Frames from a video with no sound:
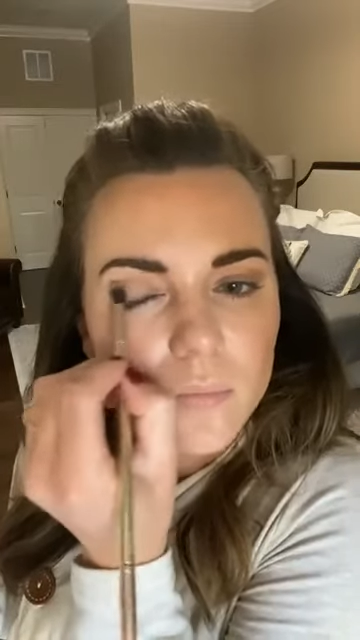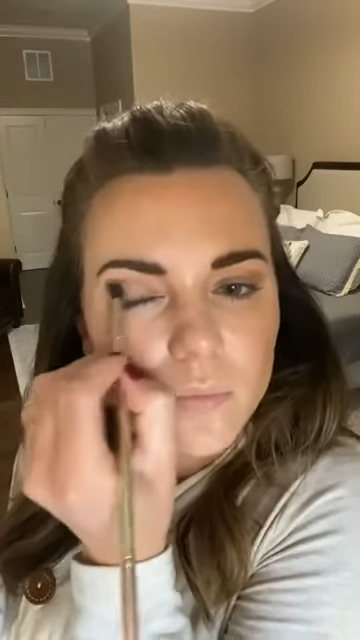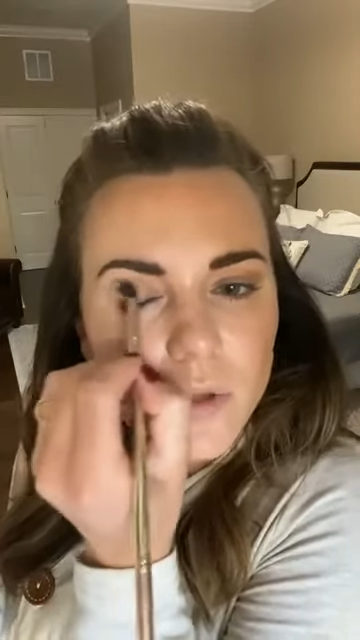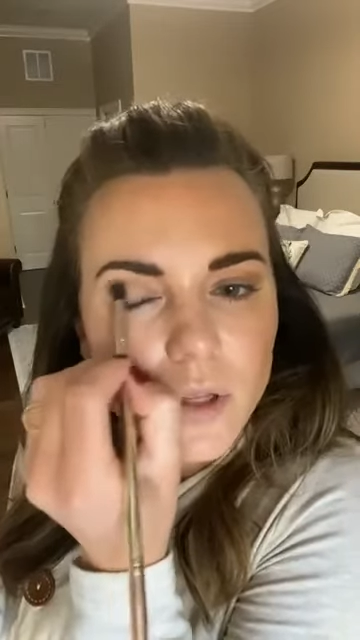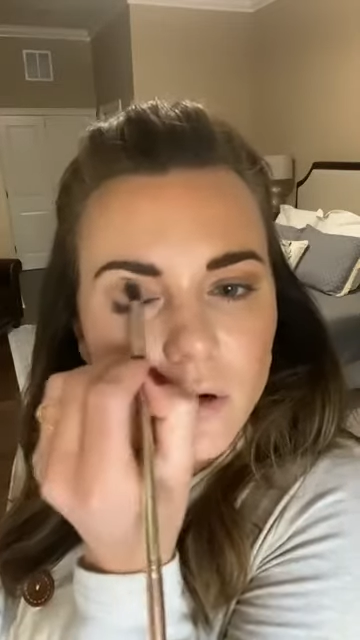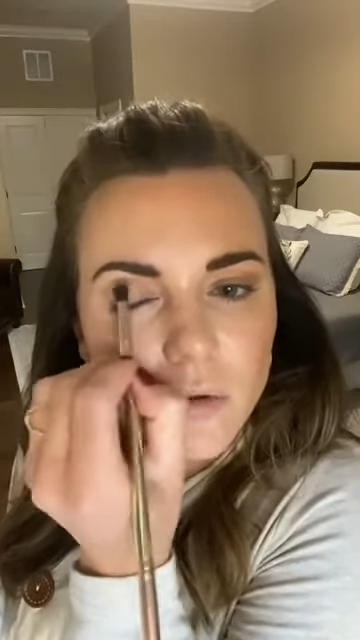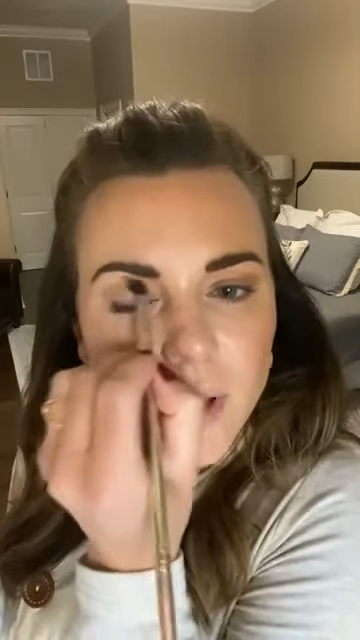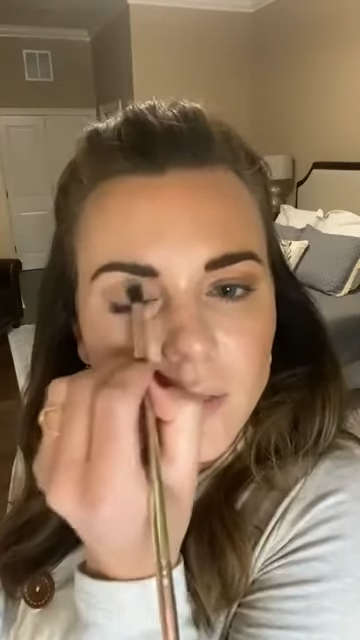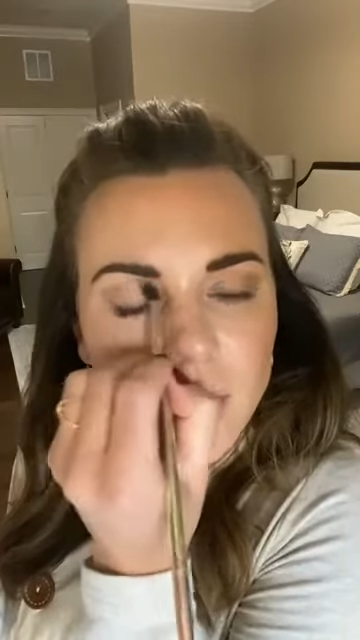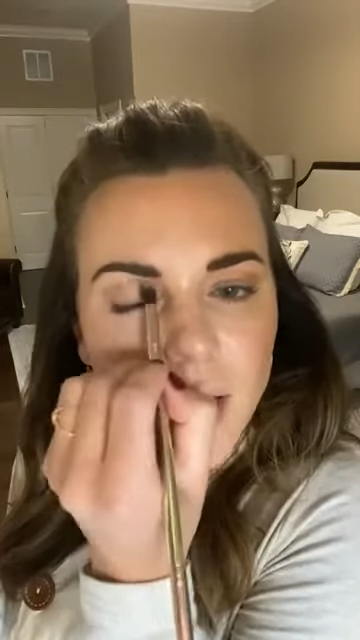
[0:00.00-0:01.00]
you know, like
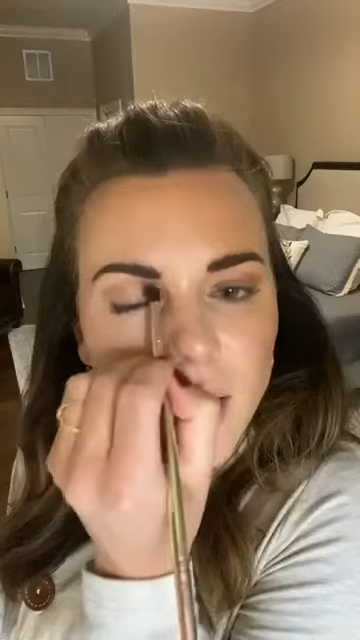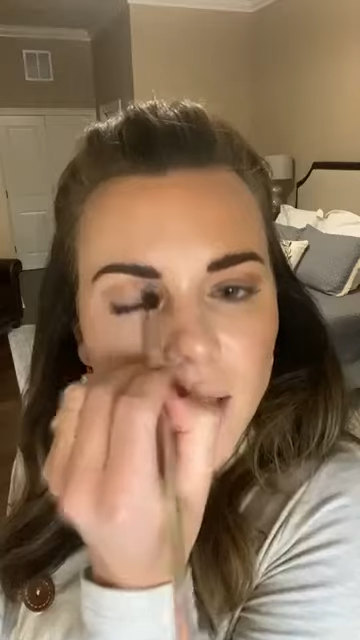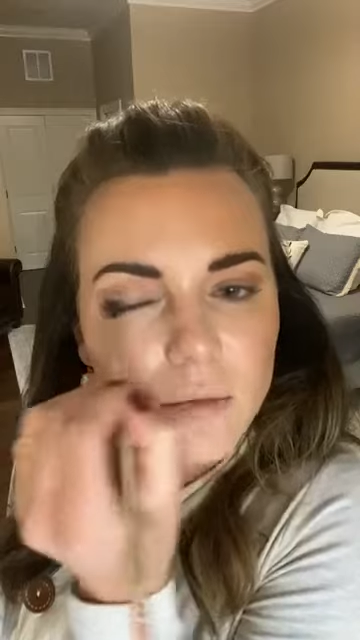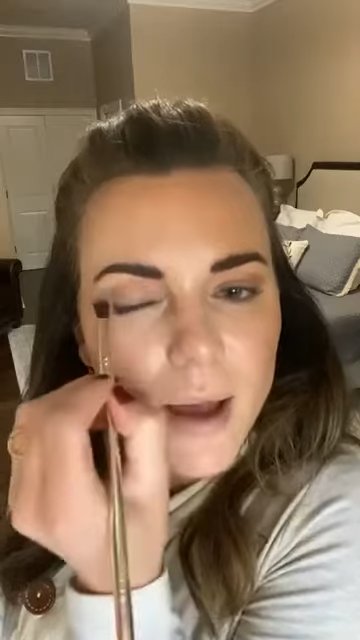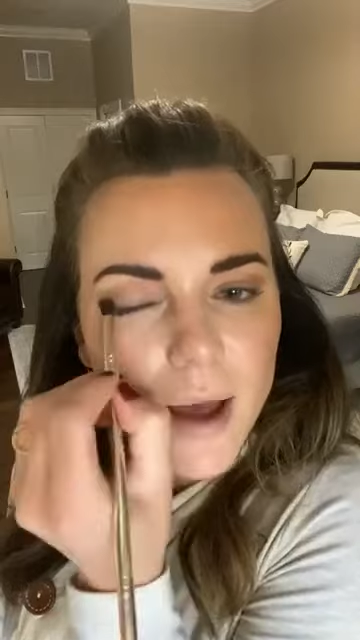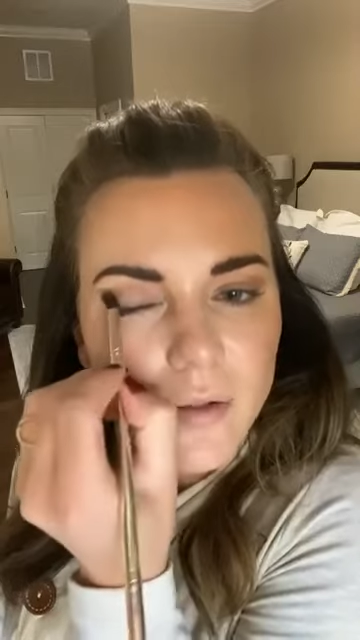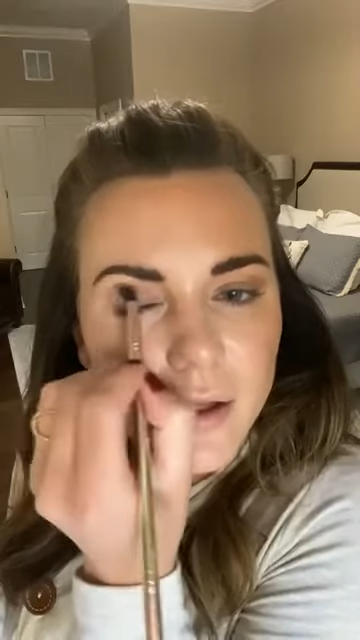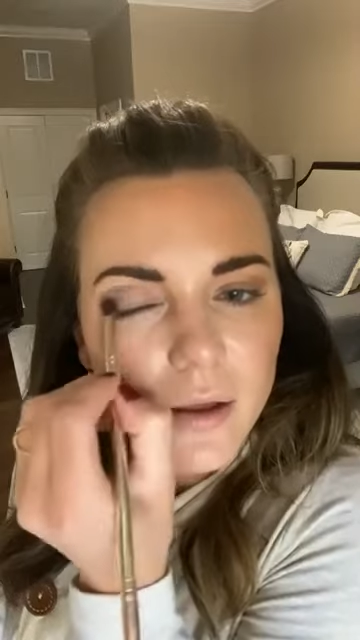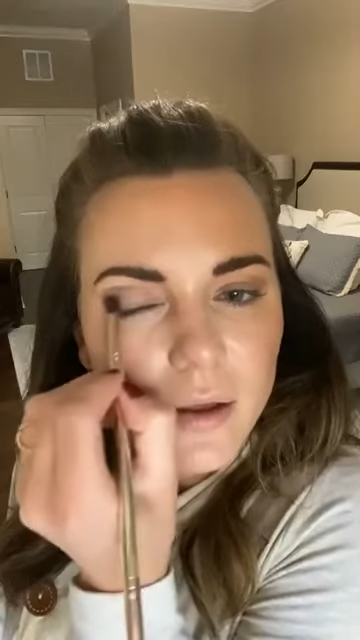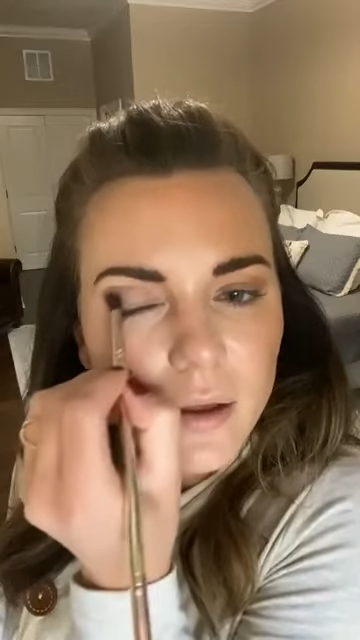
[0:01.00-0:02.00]
the Naked palette
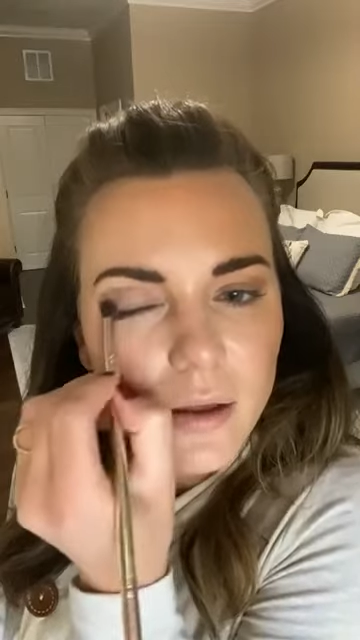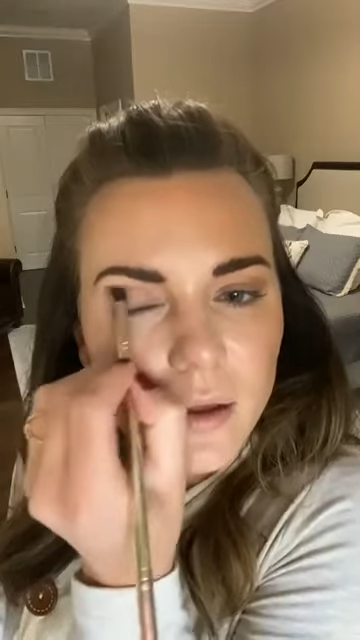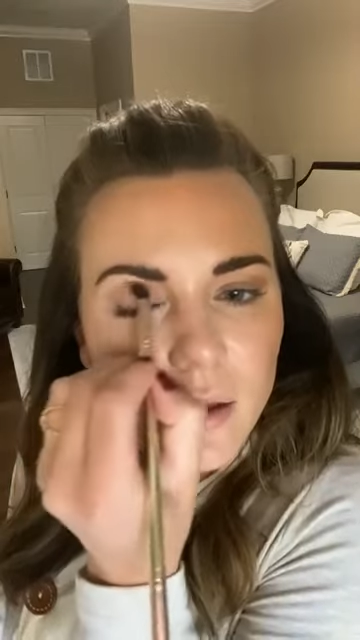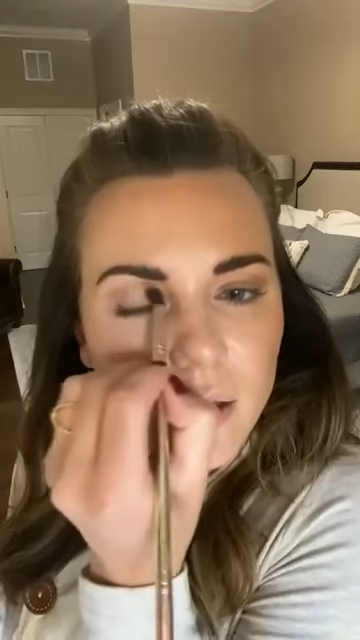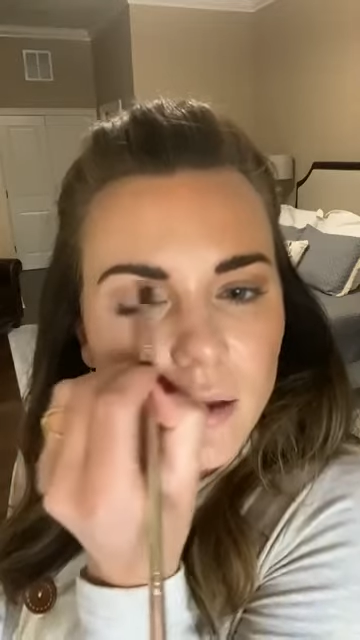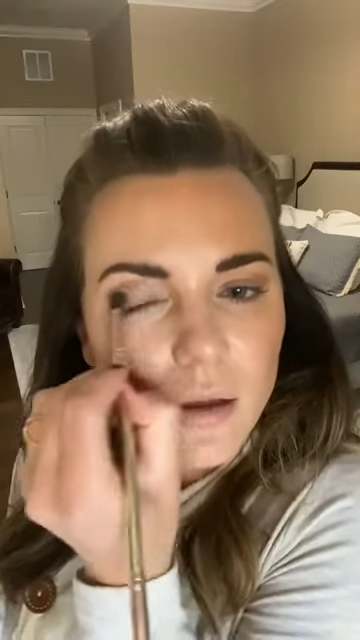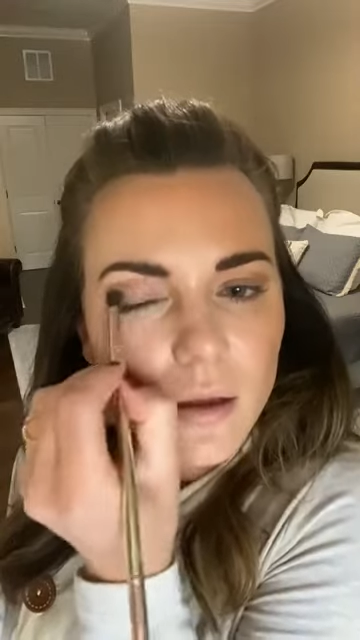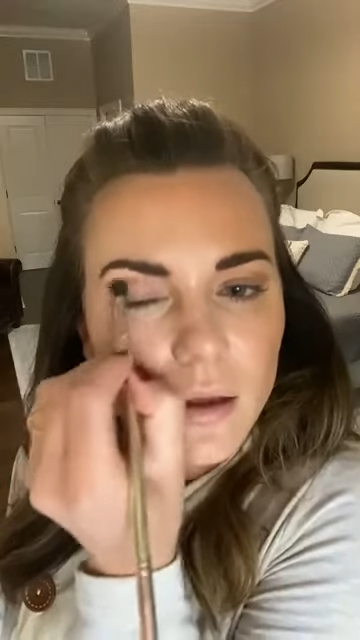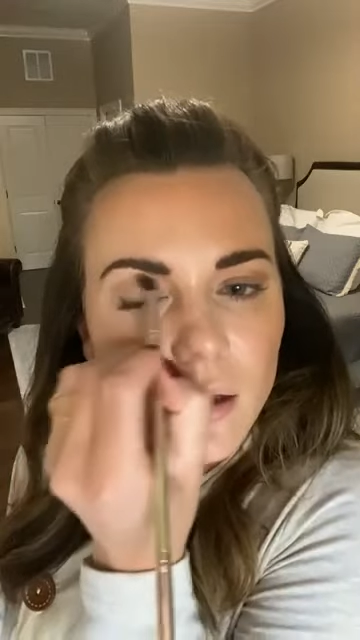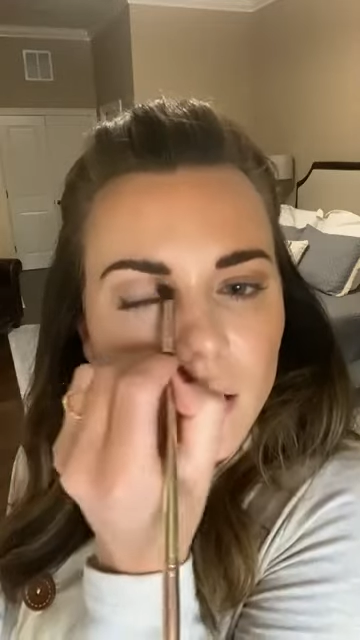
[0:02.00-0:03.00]

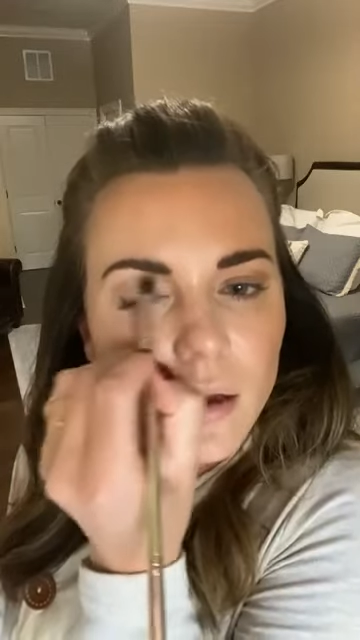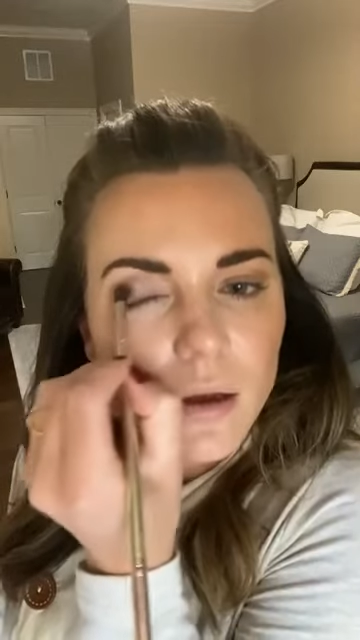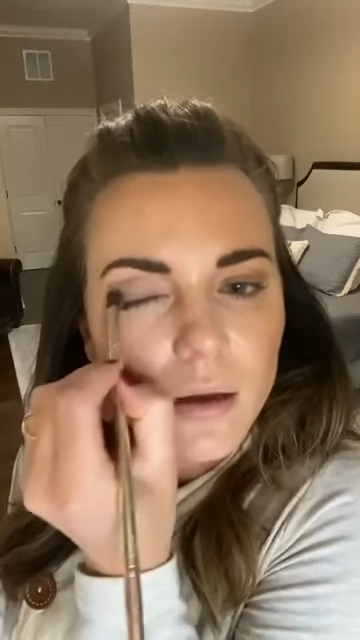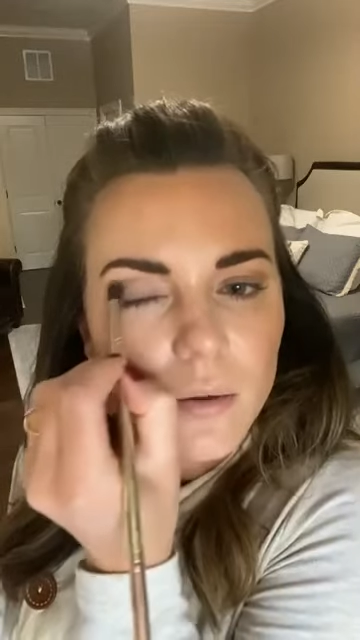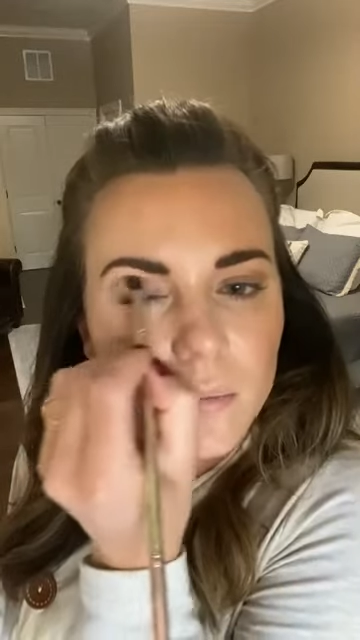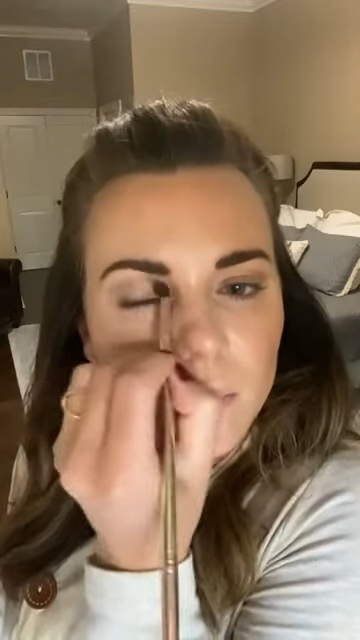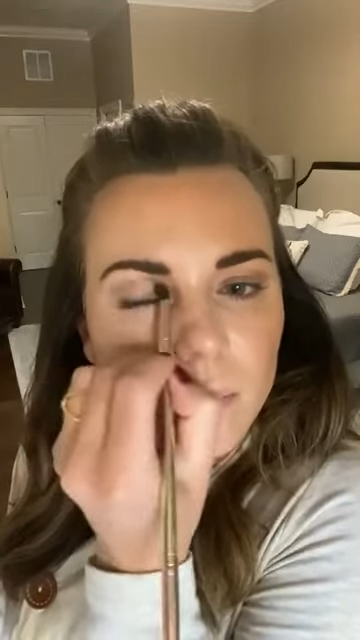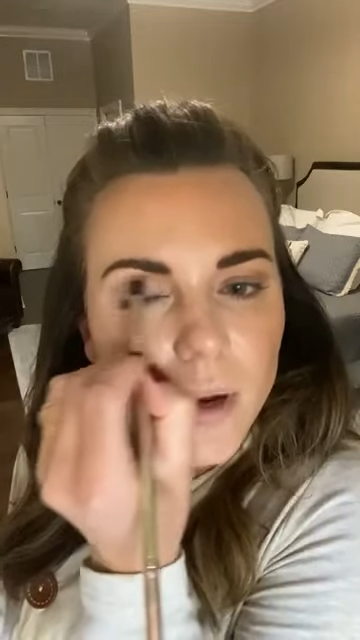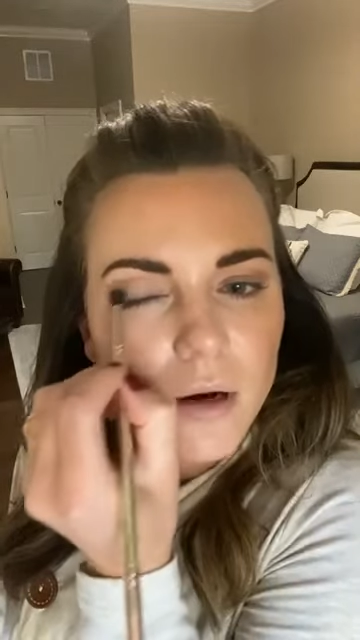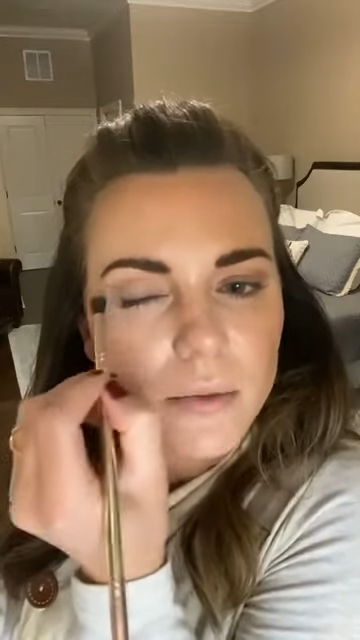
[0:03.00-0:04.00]
by
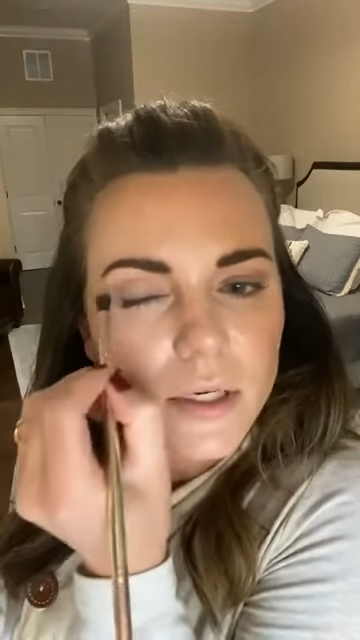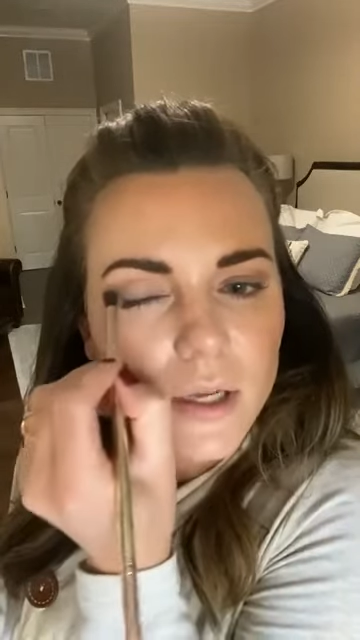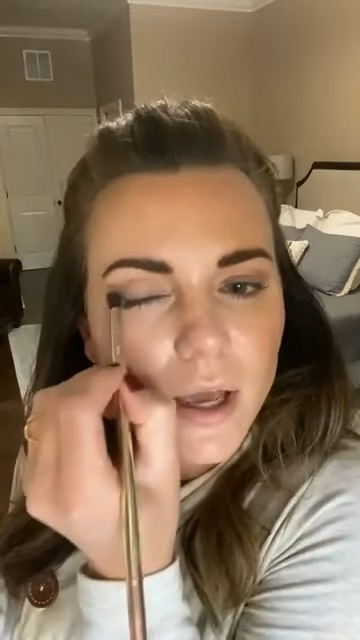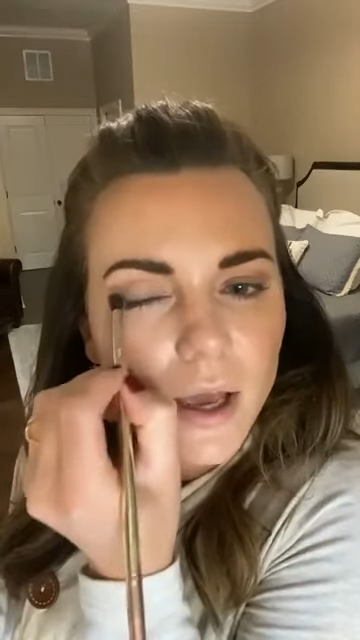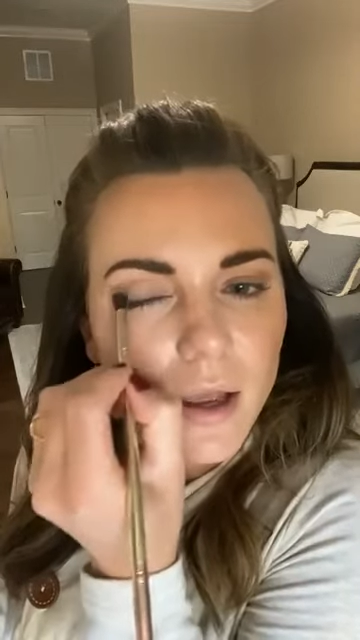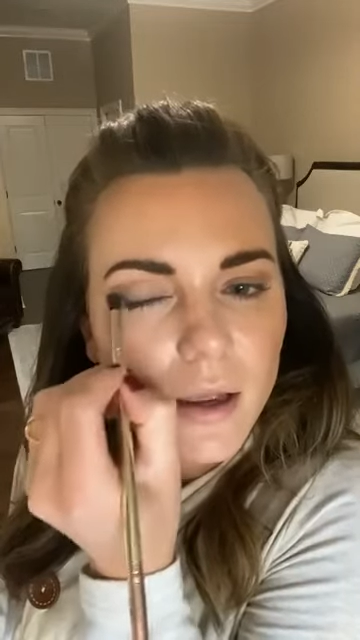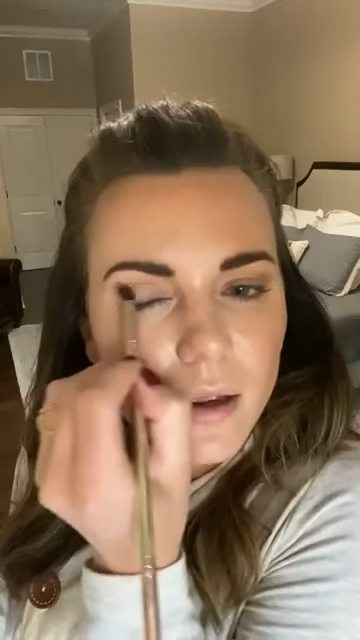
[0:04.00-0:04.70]
Urban Decay.